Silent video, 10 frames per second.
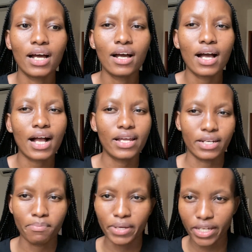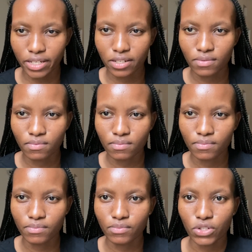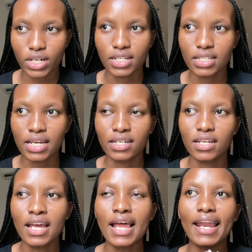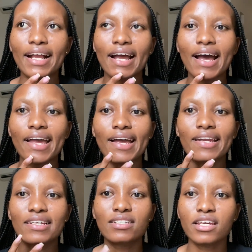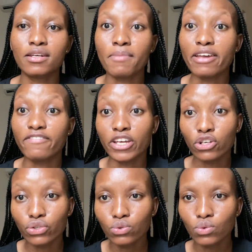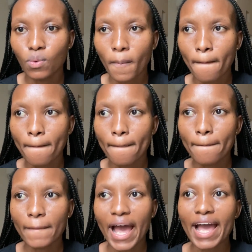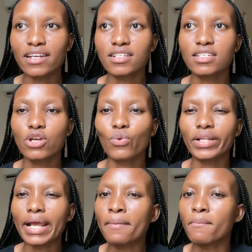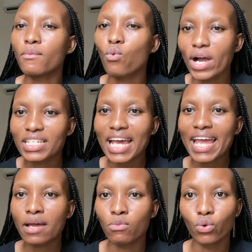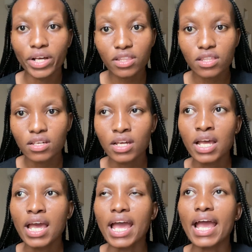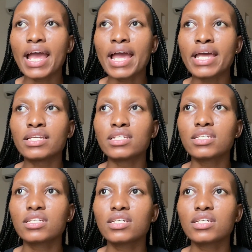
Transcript: underpay. Do you understand? Like, I understand my value, I understand what I am worth, and